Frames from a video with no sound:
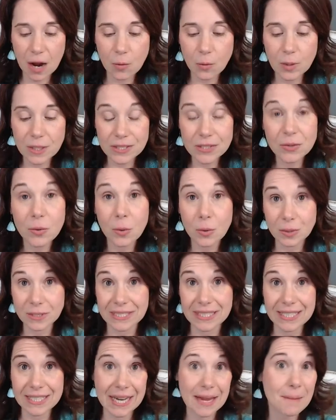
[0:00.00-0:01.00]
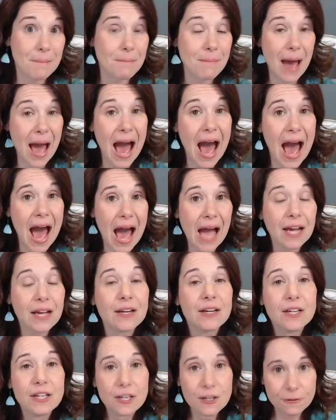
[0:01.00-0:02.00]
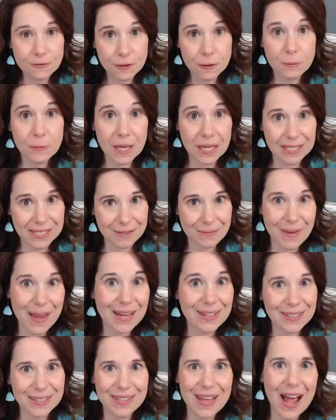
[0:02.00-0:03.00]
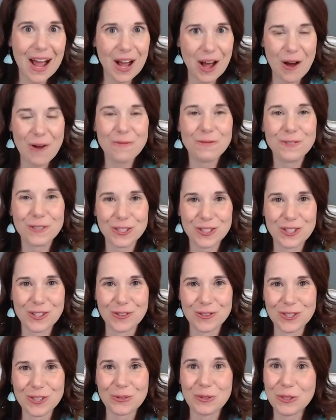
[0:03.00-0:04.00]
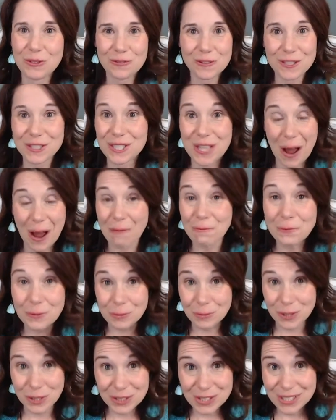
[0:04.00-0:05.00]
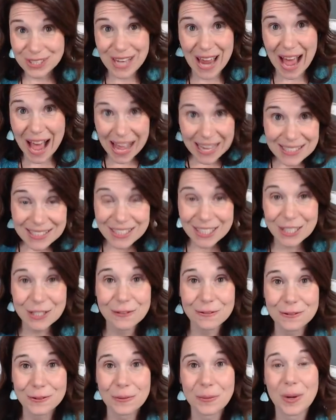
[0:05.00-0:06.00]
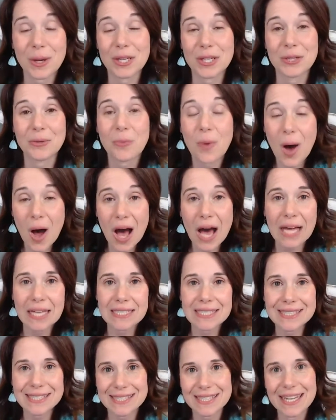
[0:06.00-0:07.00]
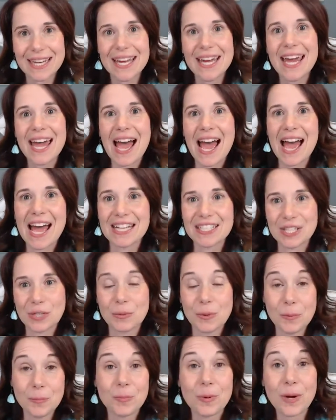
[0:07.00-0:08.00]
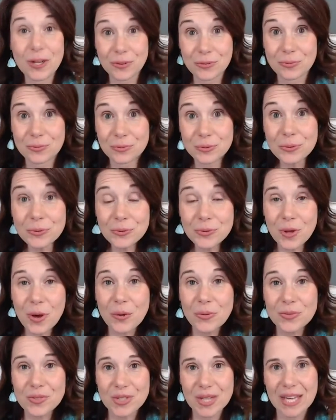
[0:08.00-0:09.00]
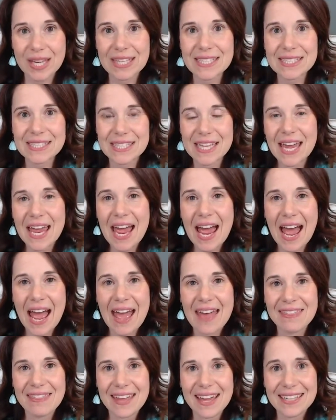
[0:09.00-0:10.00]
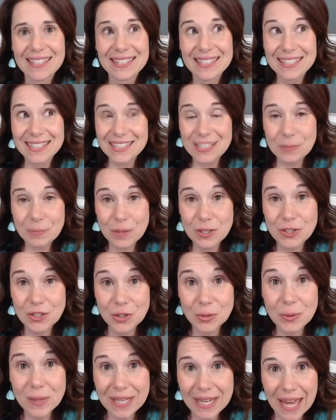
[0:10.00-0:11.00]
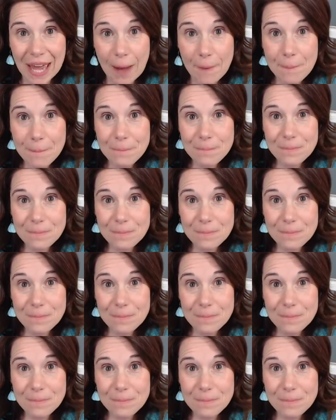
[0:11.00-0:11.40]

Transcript: out what's holding him back from expanding that comfort zone so he feels comfortable just asking for what he wants. And so we break through those things, and then he's been doing it.